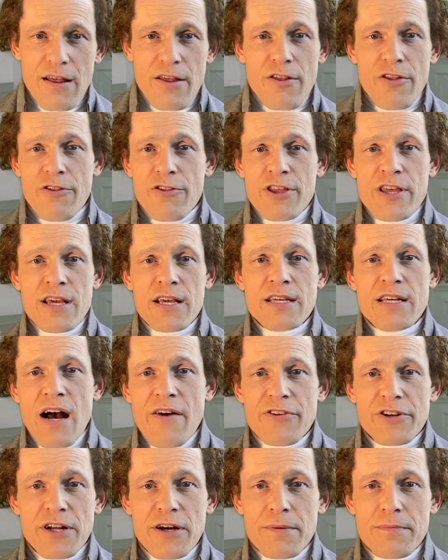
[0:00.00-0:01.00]
The
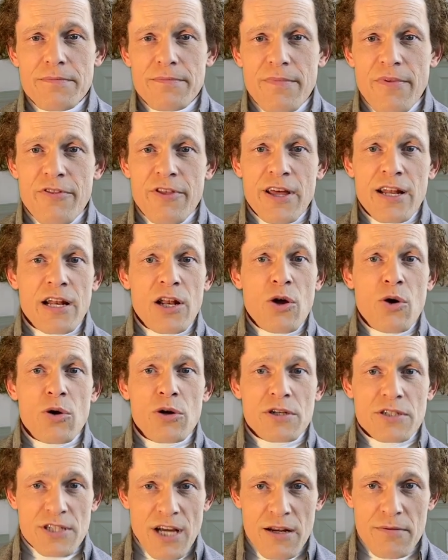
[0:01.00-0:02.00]
governor, then
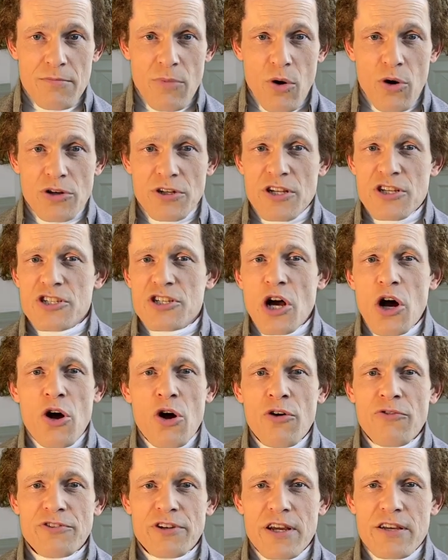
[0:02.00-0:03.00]
Lord Dunmore,
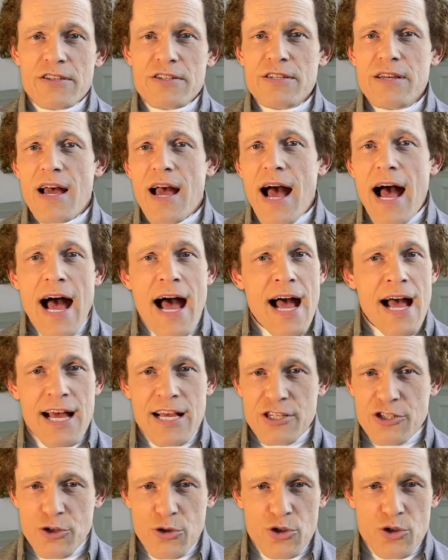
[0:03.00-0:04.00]
dissolved us
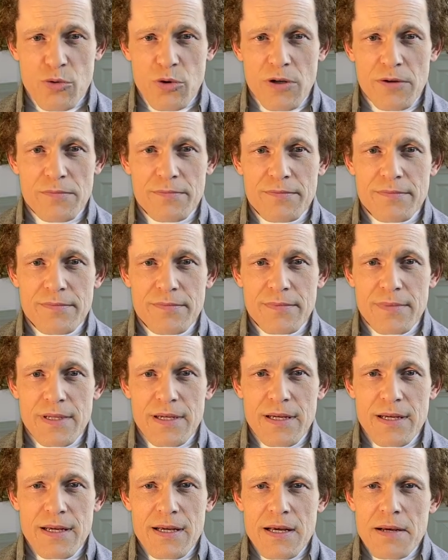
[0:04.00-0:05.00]
as usual.
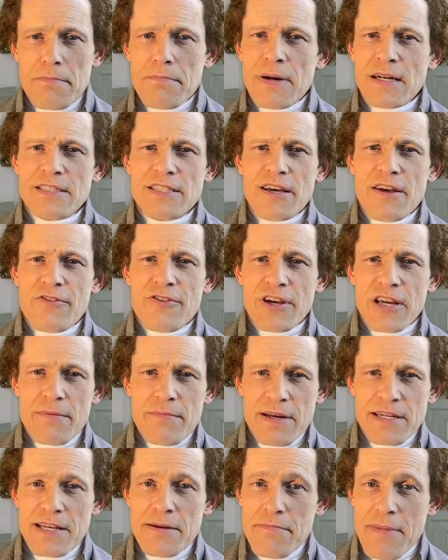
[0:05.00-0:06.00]
But the
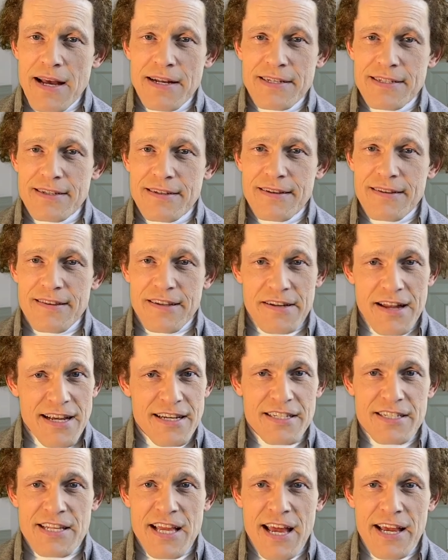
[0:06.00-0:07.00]
committee met the
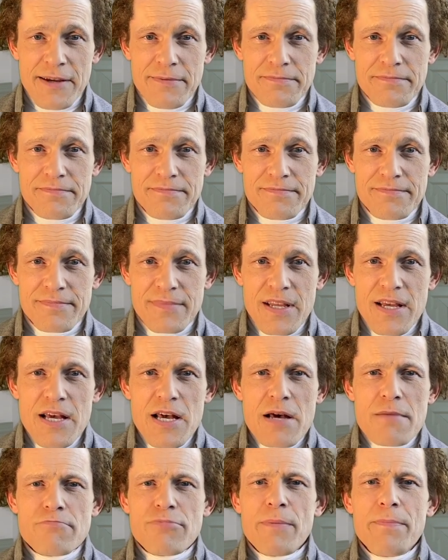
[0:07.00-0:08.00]
next day,
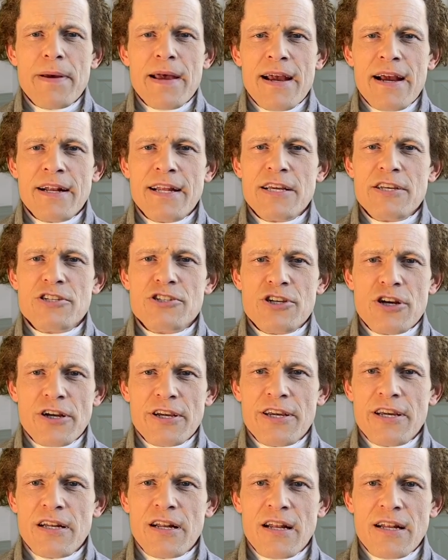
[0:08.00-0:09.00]
prepared a
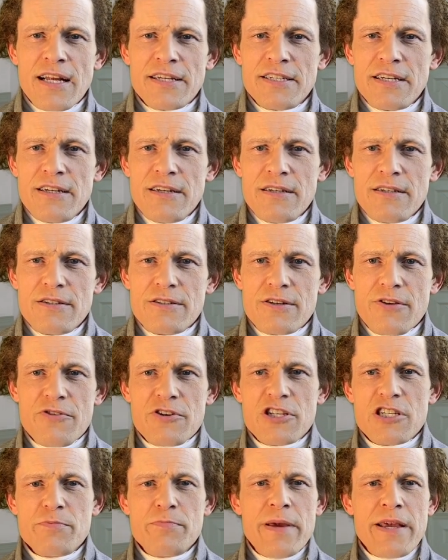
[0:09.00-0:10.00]
circular letter to the
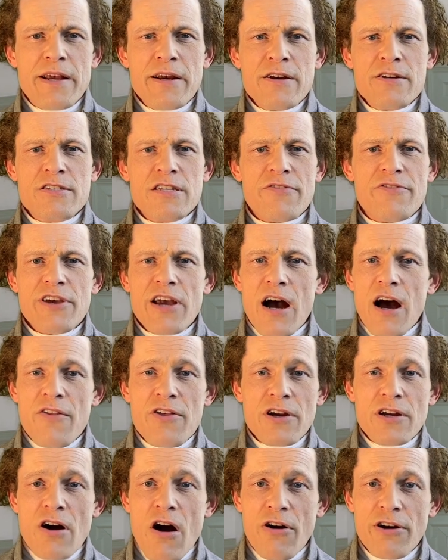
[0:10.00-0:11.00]
speakers of the other
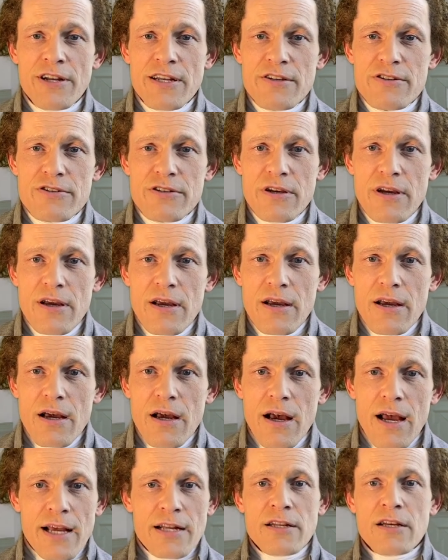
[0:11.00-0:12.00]
colonies,
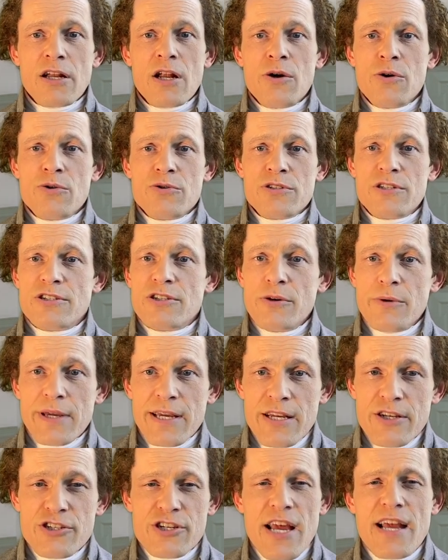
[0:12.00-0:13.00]
enclosed to
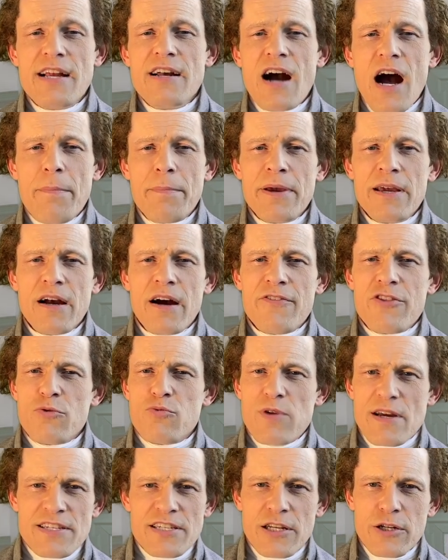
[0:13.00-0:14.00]
each a copy of the
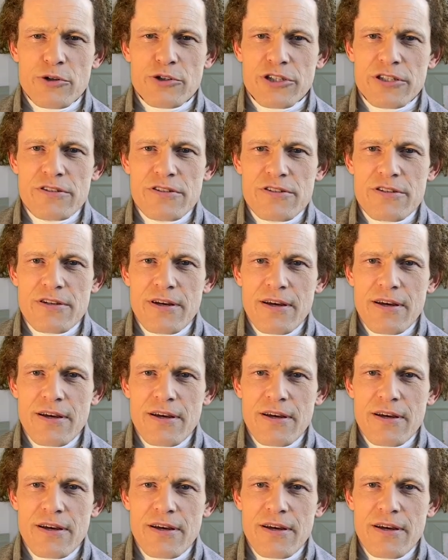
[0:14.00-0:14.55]
resolutions,